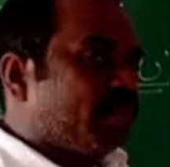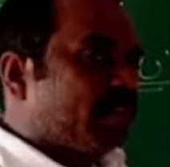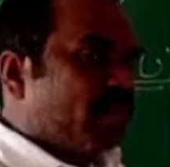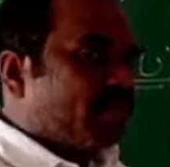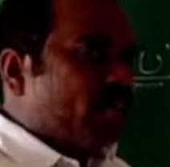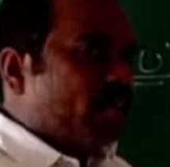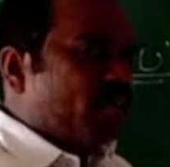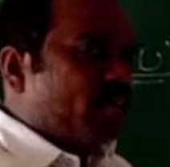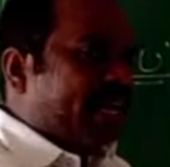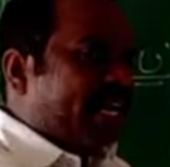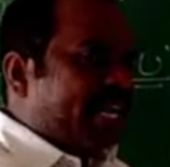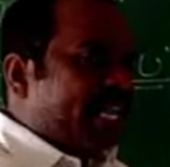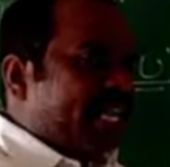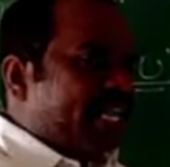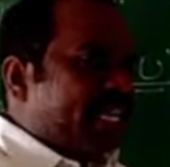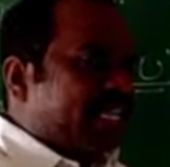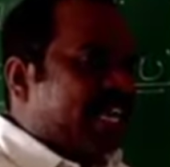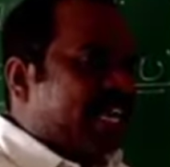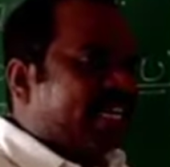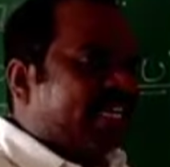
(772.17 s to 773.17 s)
The food
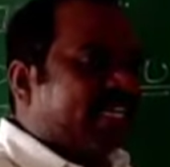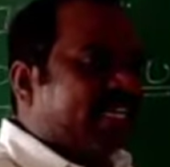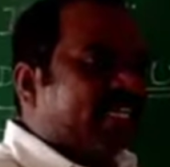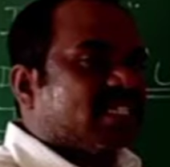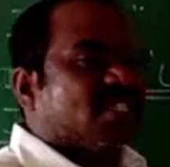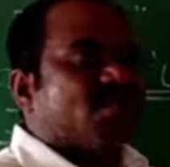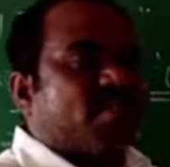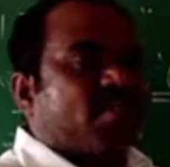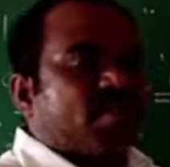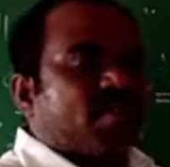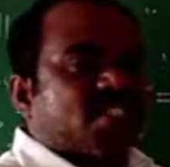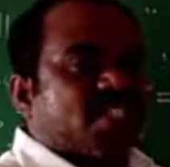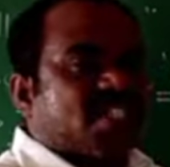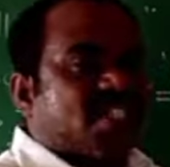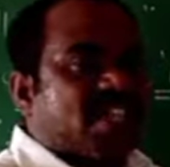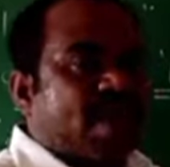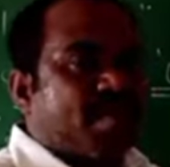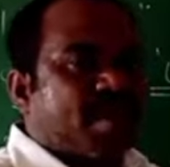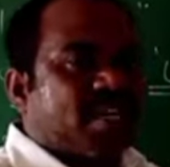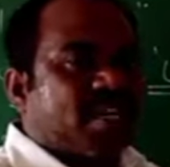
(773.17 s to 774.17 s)
materials enters from
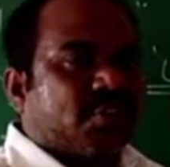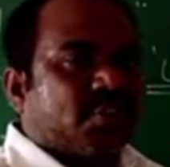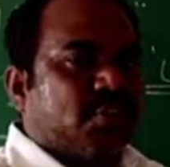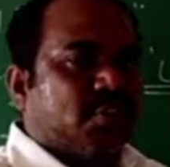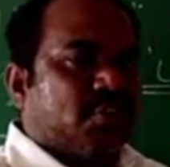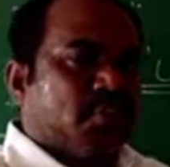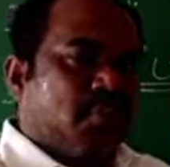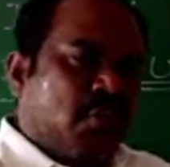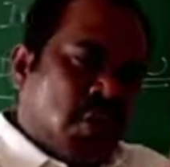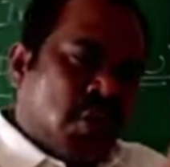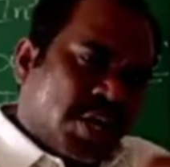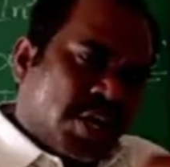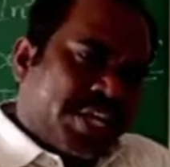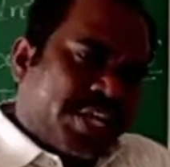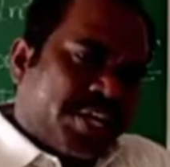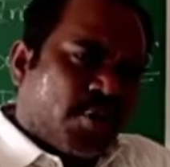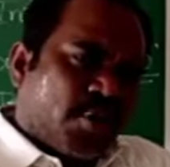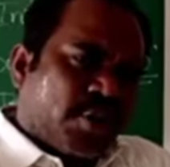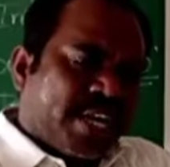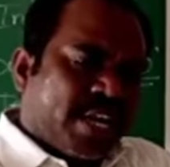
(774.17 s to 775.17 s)
stomach to
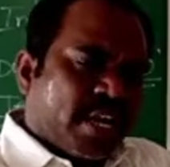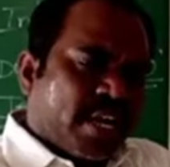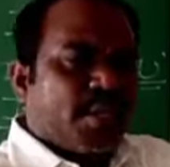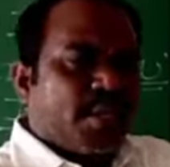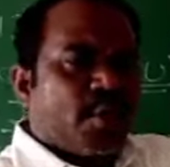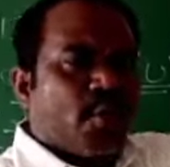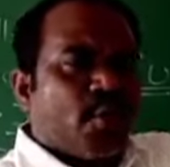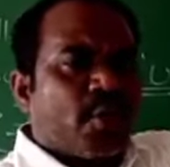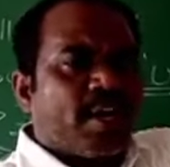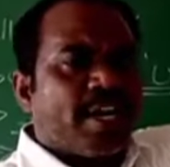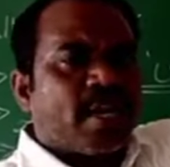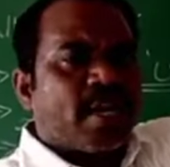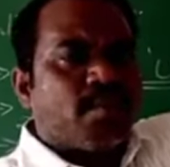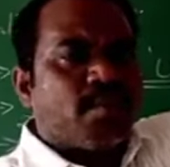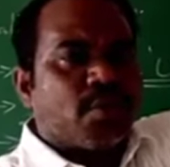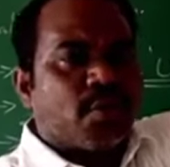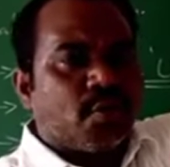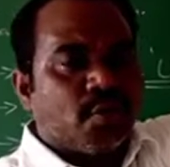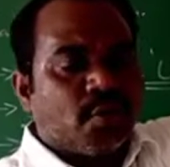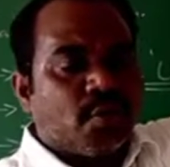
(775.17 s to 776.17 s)
duodenum, duodenum to